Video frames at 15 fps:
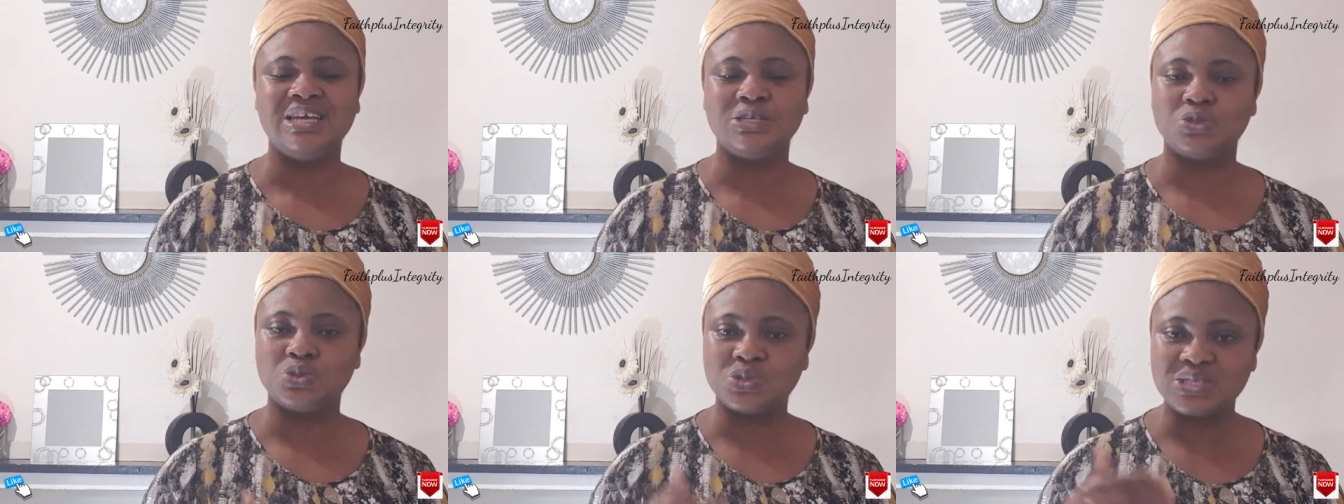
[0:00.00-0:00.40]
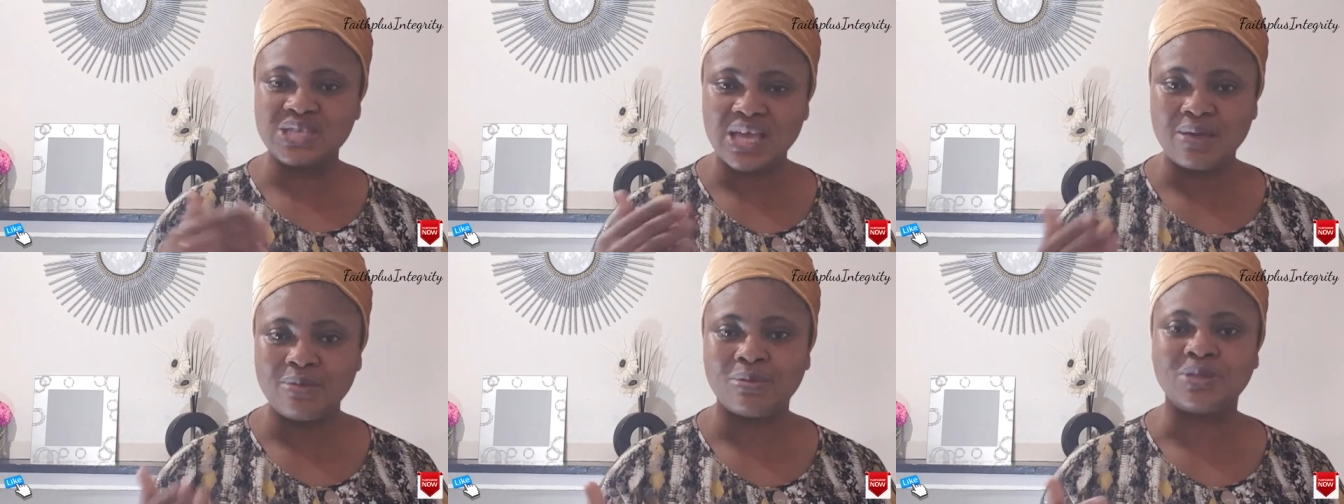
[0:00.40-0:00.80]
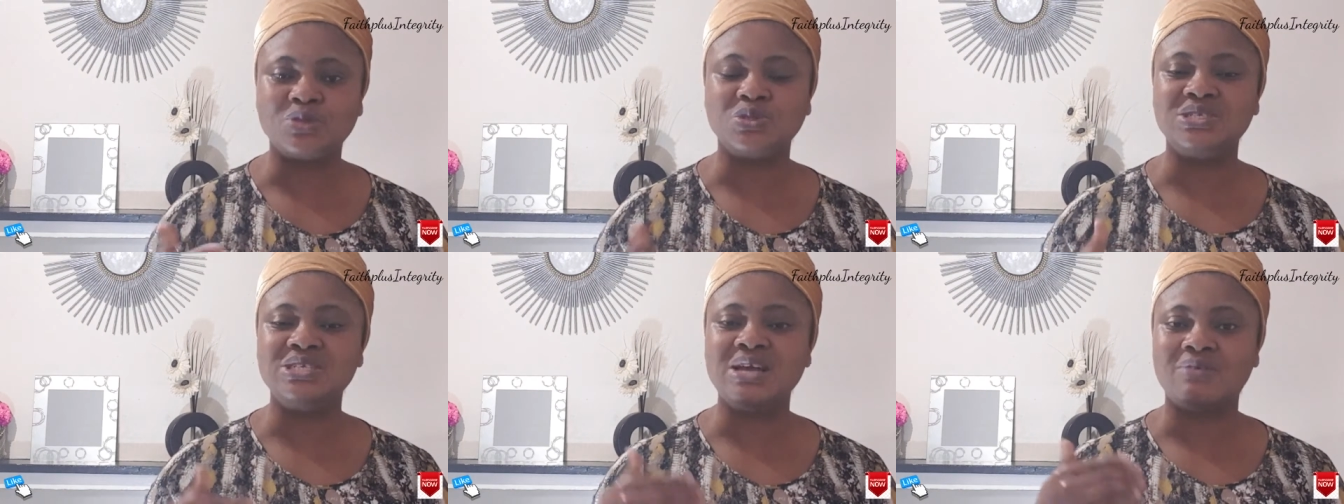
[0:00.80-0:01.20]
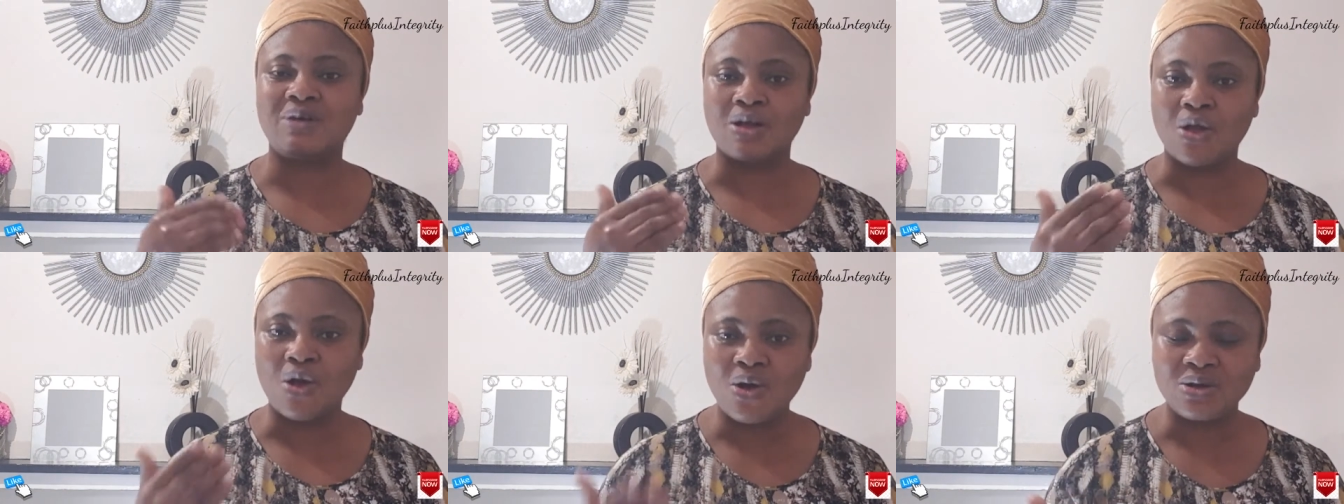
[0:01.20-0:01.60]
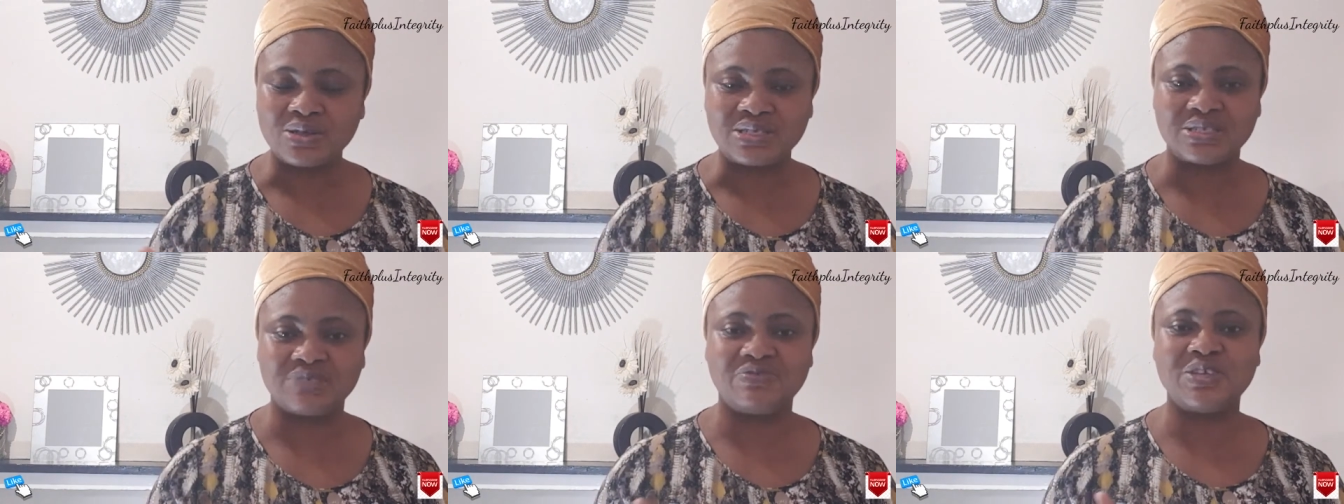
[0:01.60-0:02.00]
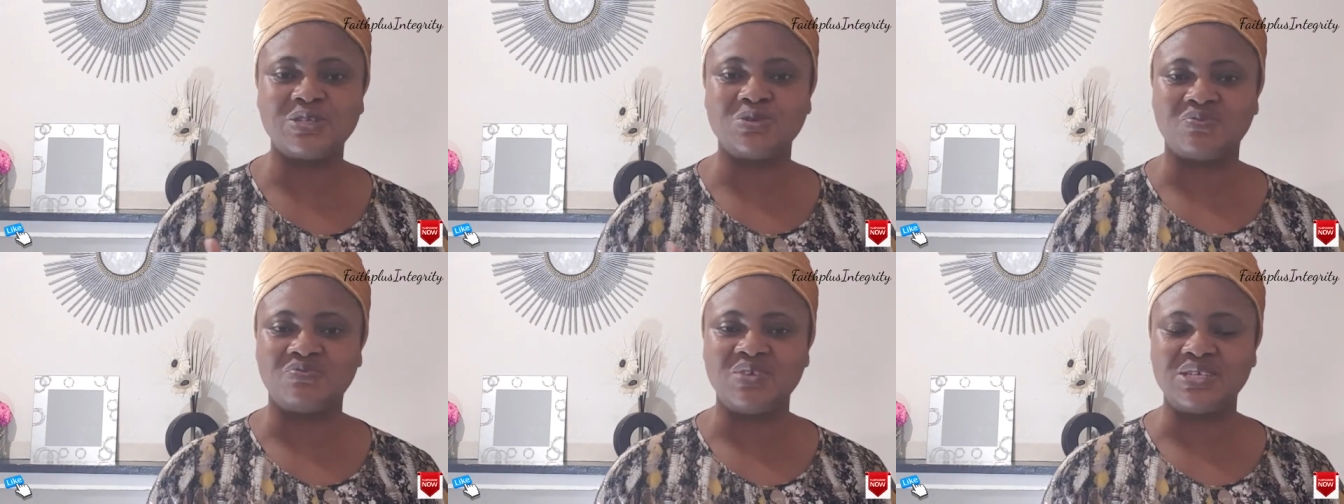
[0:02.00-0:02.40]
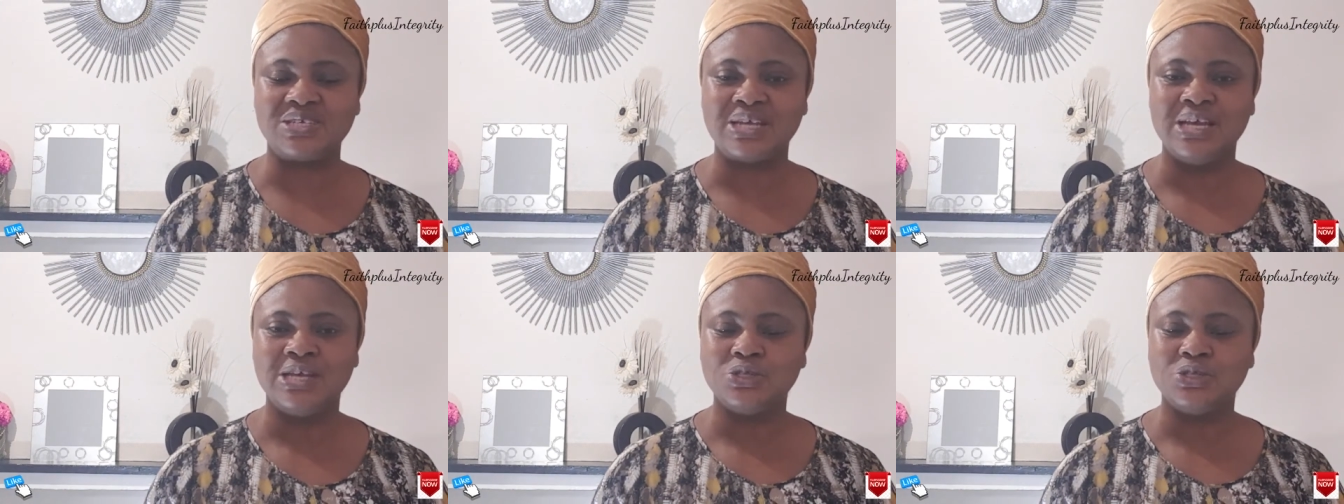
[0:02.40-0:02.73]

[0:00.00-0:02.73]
is to see him and to see our God face to face,